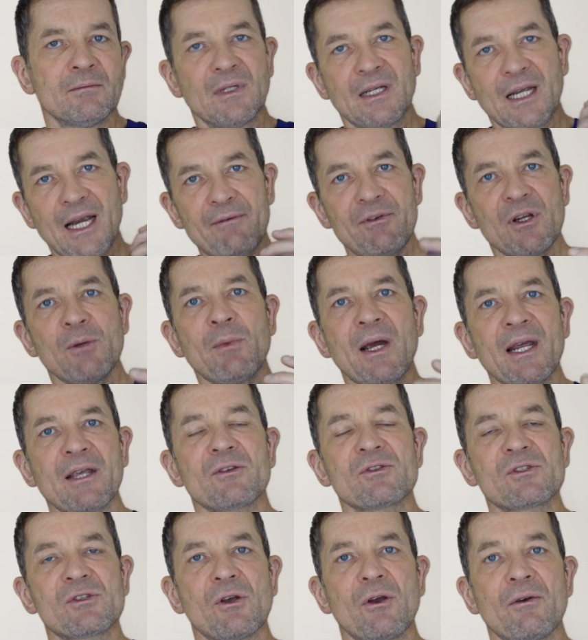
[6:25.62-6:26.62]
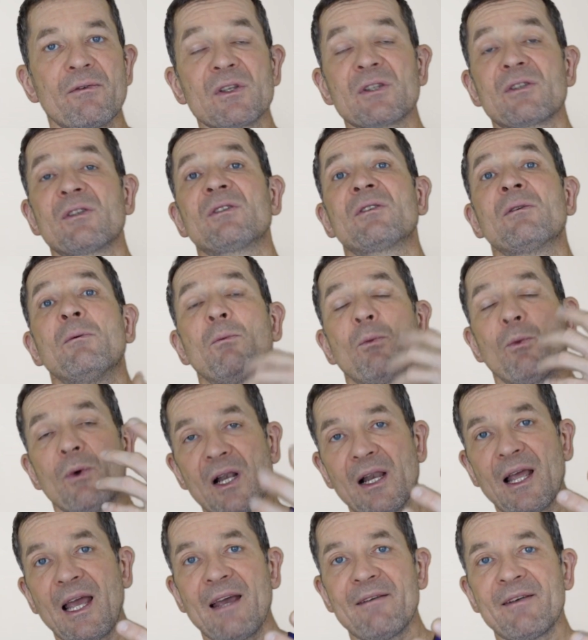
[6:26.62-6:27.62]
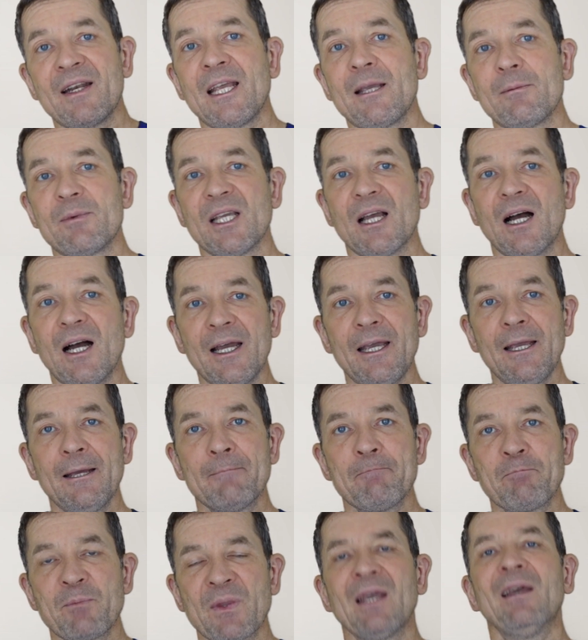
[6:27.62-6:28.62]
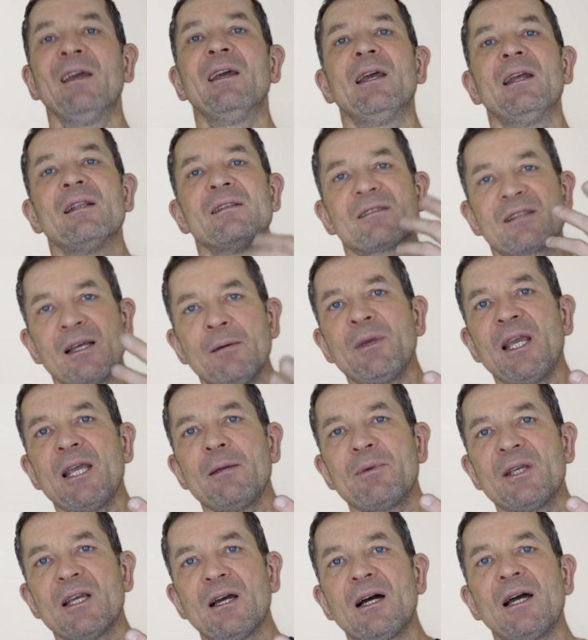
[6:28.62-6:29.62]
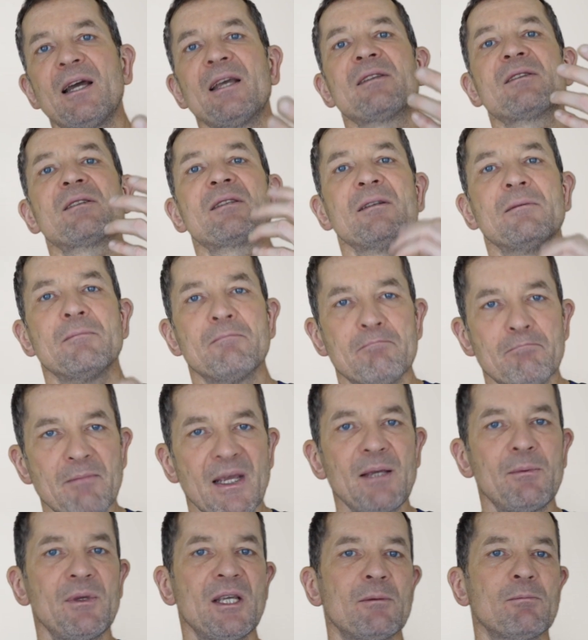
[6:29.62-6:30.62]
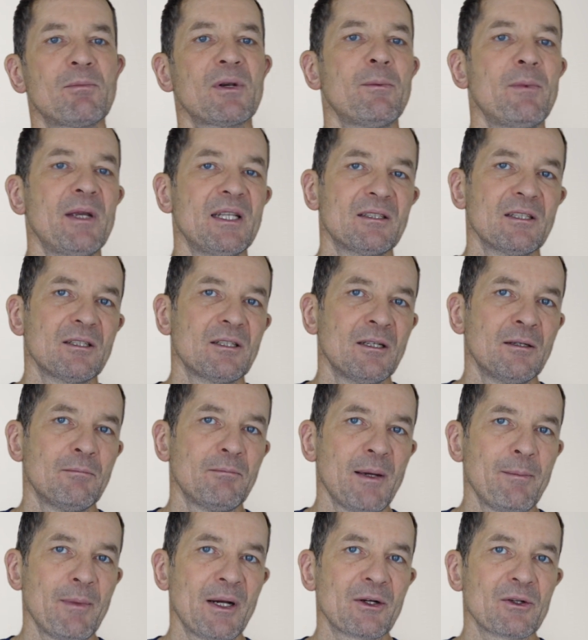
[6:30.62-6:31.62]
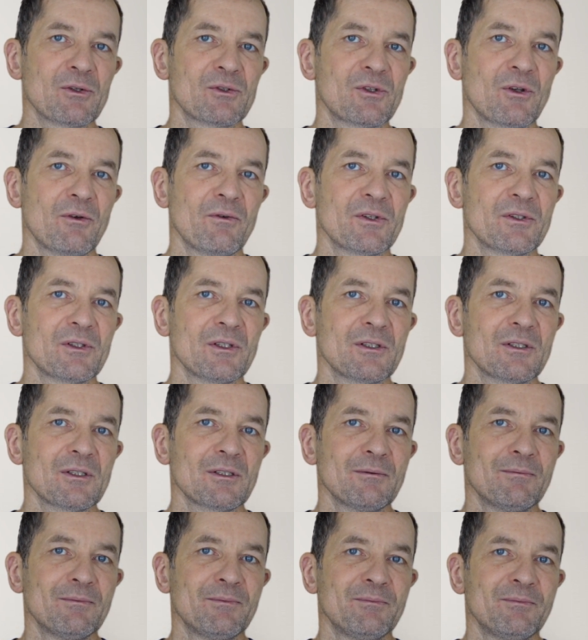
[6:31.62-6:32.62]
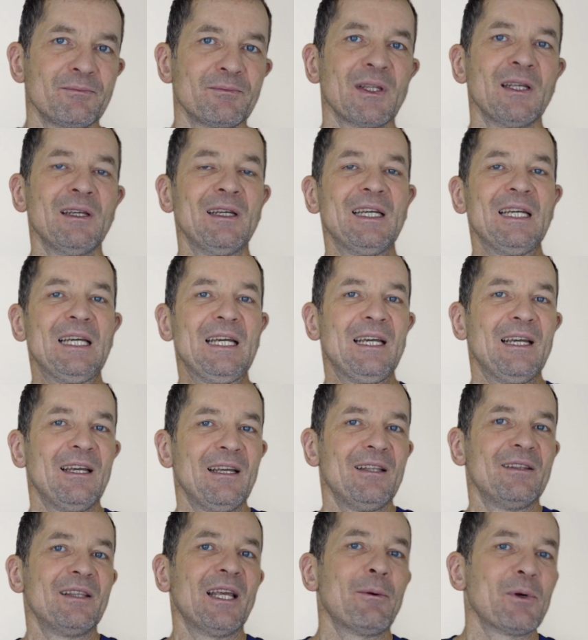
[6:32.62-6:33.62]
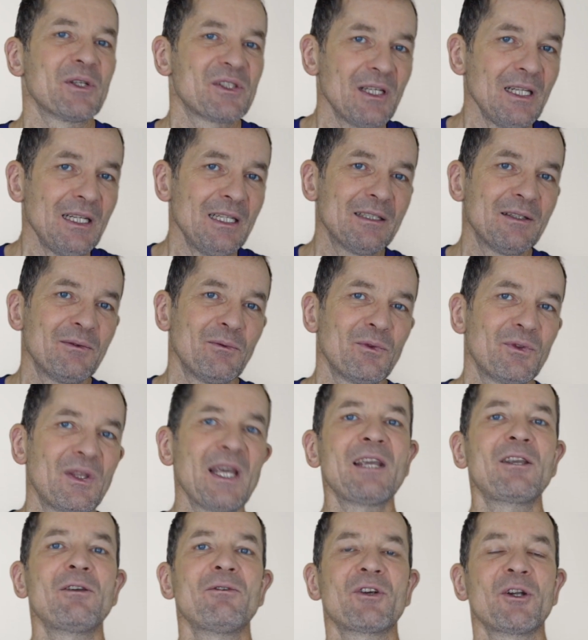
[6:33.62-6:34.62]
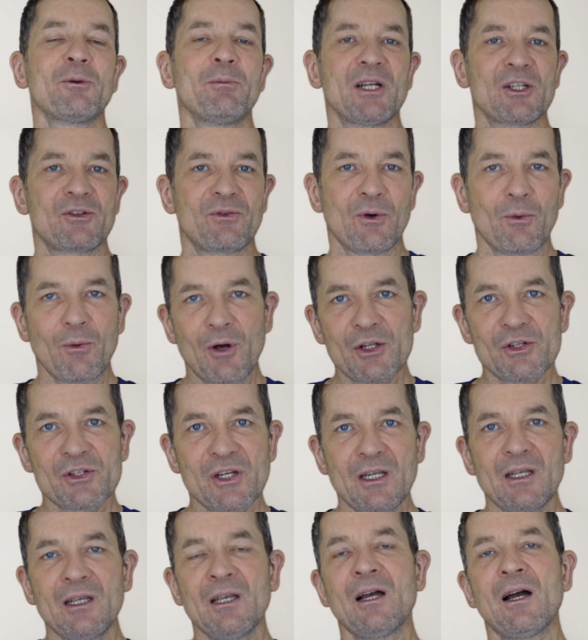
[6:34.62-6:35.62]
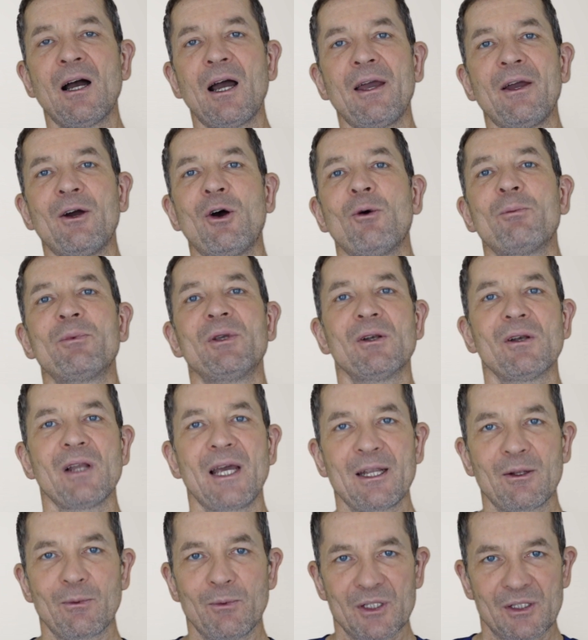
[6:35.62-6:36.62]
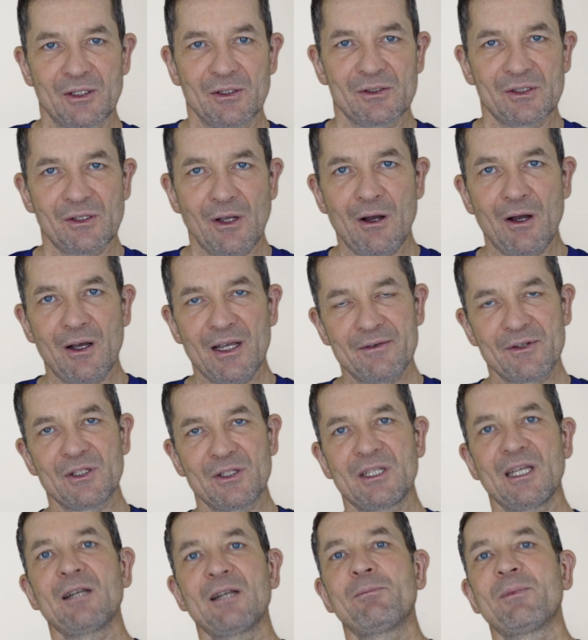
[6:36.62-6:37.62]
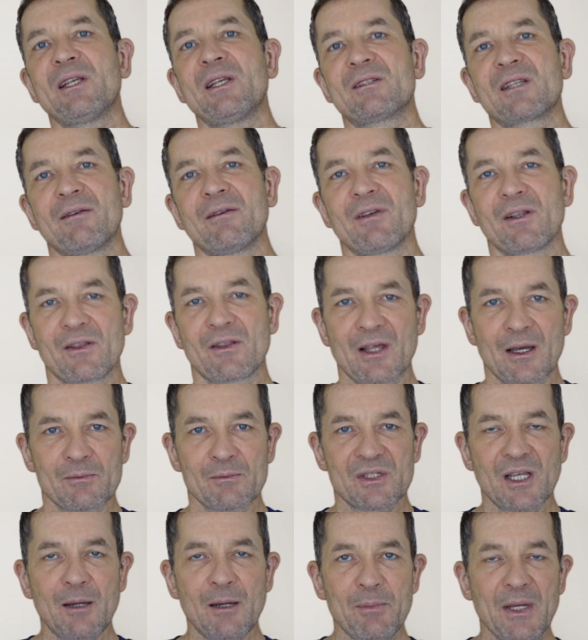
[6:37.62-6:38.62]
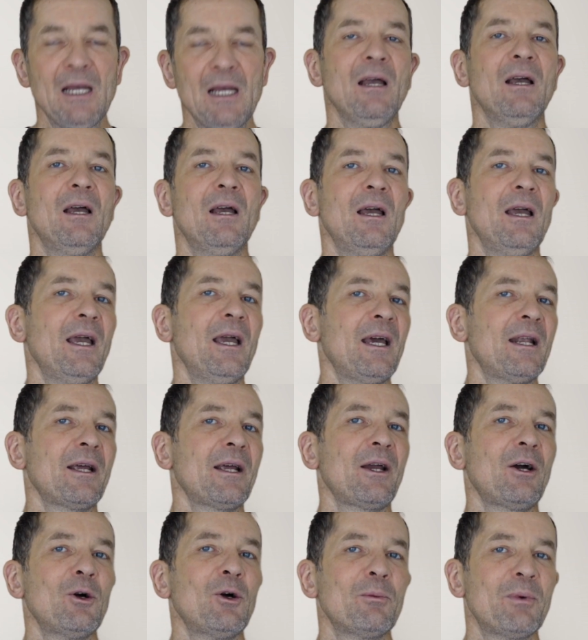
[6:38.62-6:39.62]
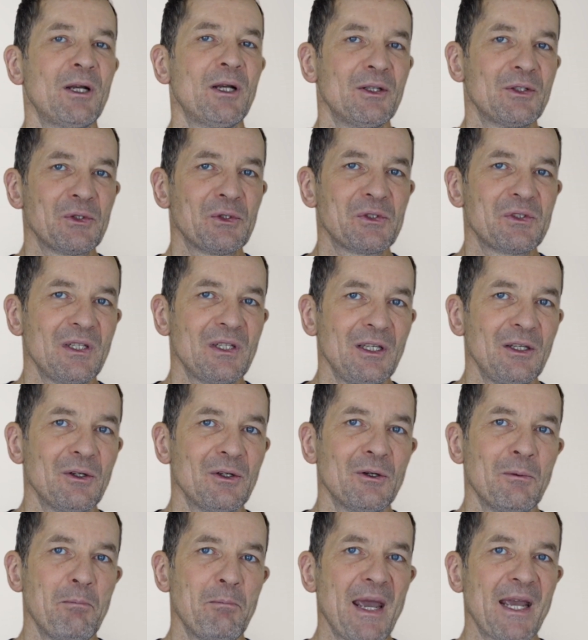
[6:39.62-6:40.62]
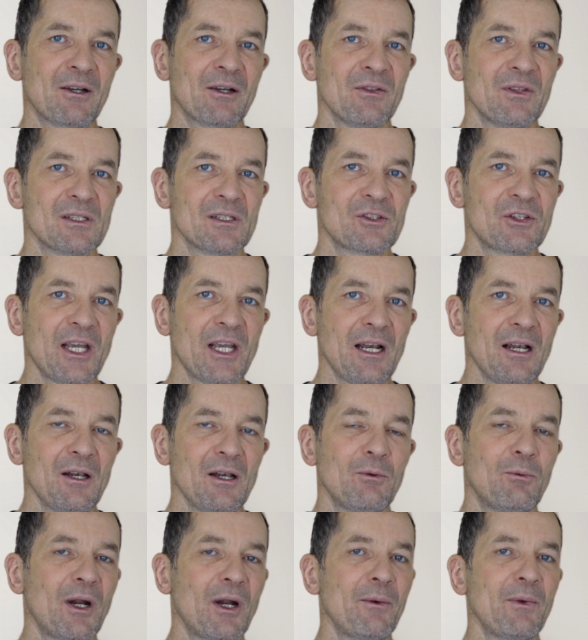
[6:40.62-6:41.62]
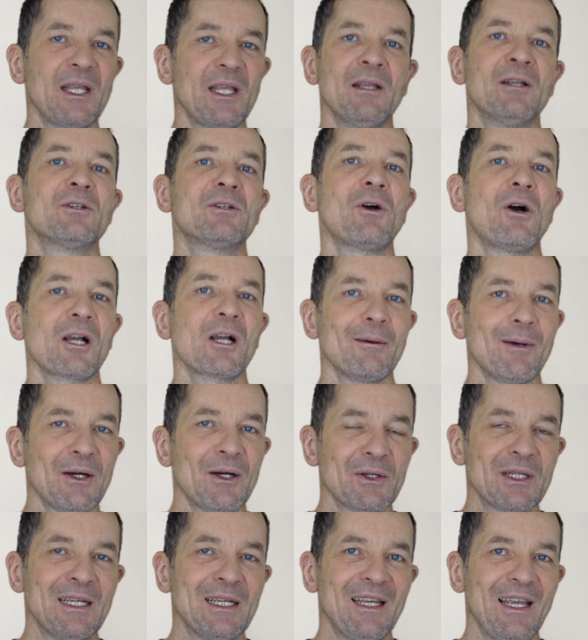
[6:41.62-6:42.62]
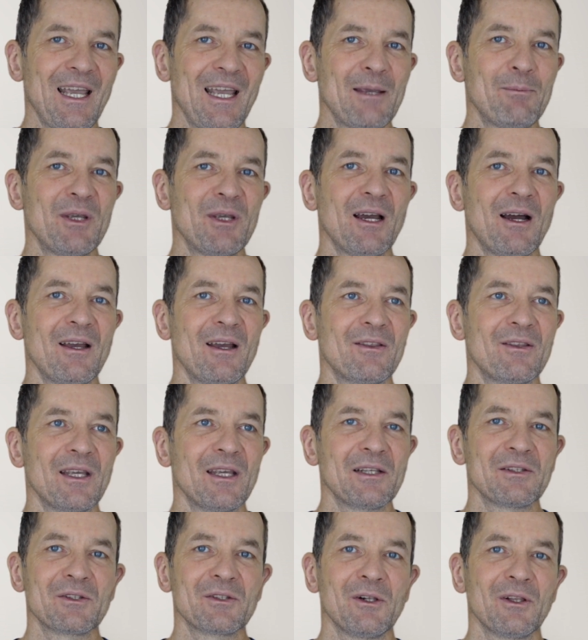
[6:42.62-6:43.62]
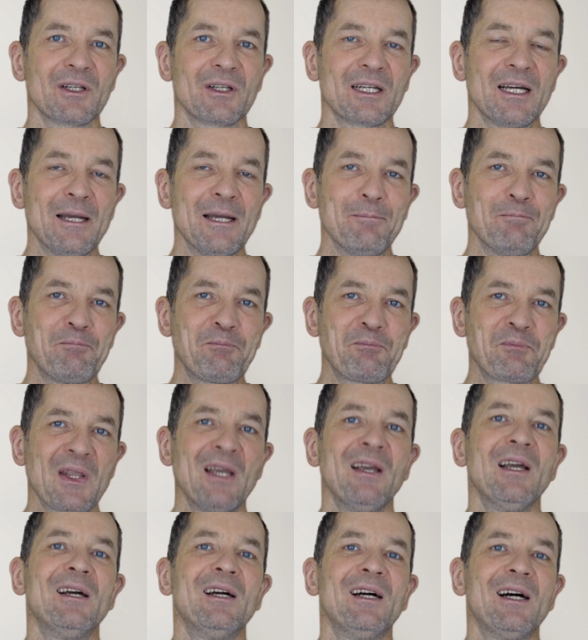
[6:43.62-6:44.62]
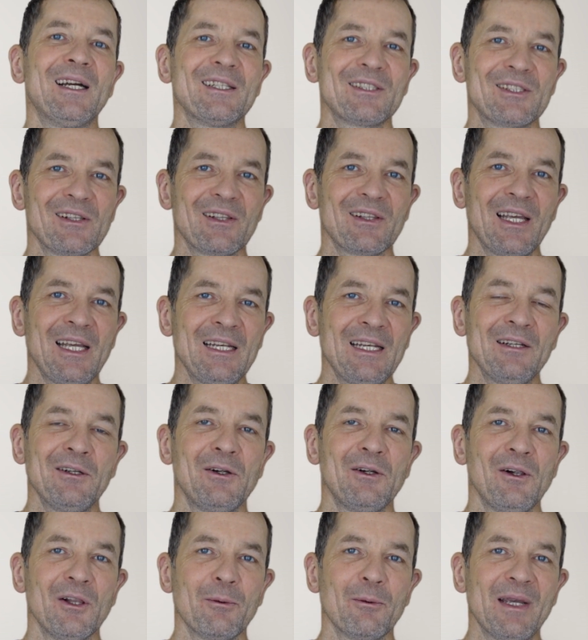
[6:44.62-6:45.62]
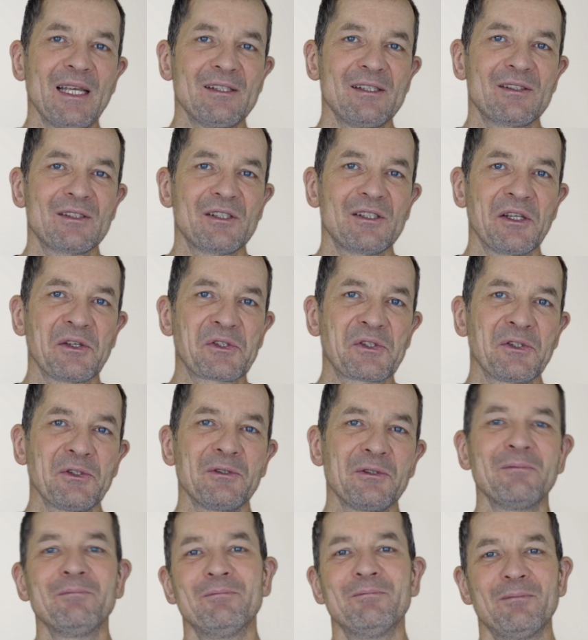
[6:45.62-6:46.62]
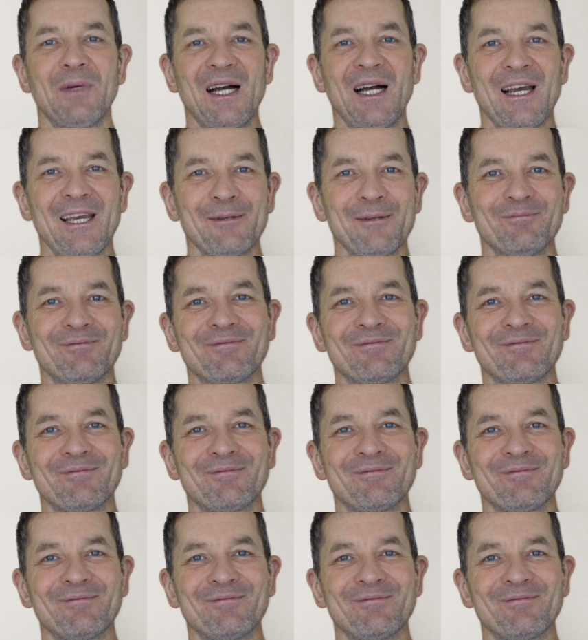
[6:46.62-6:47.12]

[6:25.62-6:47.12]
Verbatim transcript: Every microservice will have an API, and some APIs may be implemented by microservices. That was it. Thank you very much for watching. I hope you liked what you saw. If you did, please give it a thumbs up, and I hope to see you back on this channel where we talk about API things all the time. Until then, all the best. See you soon. Bye.